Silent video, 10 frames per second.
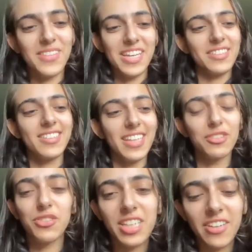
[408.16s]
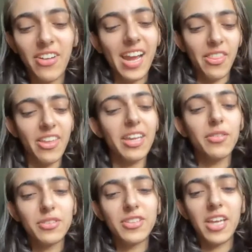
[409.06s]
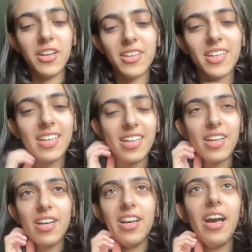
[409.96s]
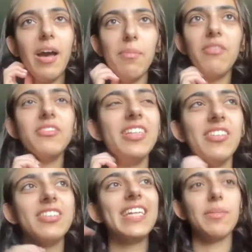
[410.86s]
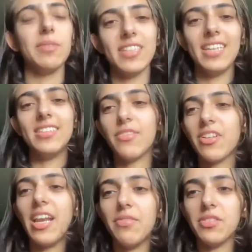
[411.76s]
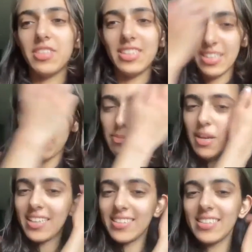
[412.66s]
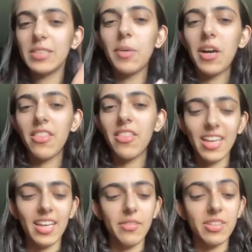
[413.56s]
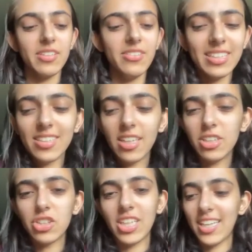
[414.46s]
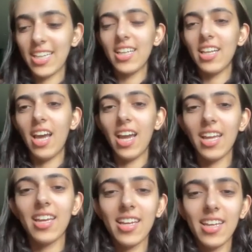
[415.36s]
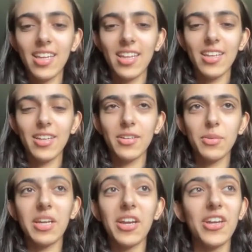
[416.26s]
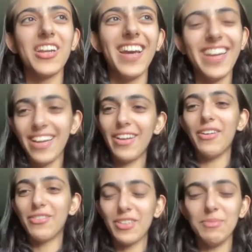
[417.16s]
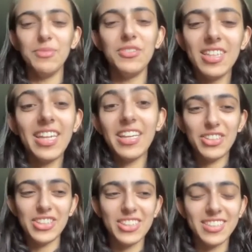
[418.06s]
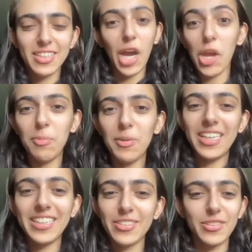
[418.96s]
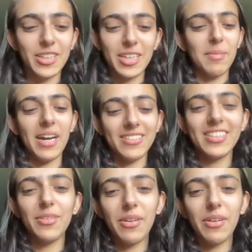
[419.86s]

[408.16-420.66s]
that sounds really great. I think also obviously the stigma is at different levels in different places, but I think even in this country, like, we could learn a lot from literally just openly talking about it